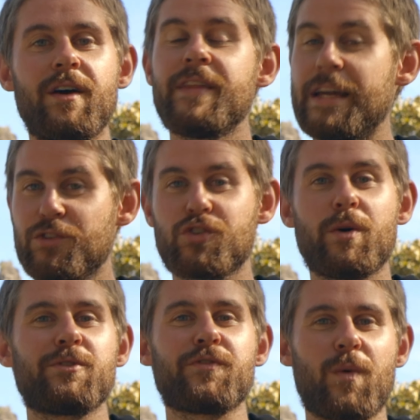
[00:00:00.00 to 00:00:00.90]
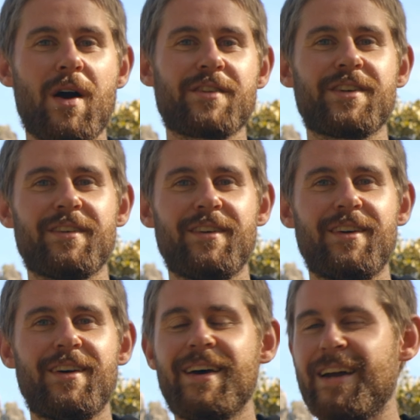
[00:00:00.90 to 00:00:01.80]
Thank you so much for watching,
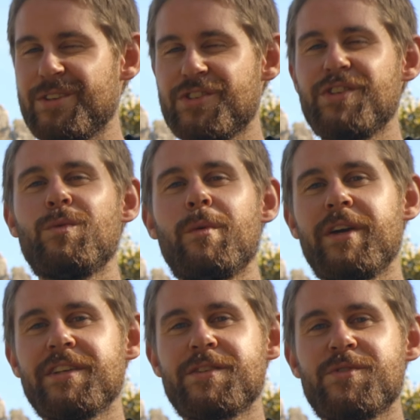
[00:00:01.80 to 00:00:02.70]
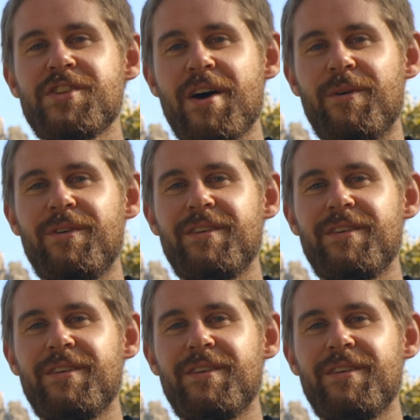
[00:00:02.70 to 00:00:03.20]
and I'll see you when we get some snow.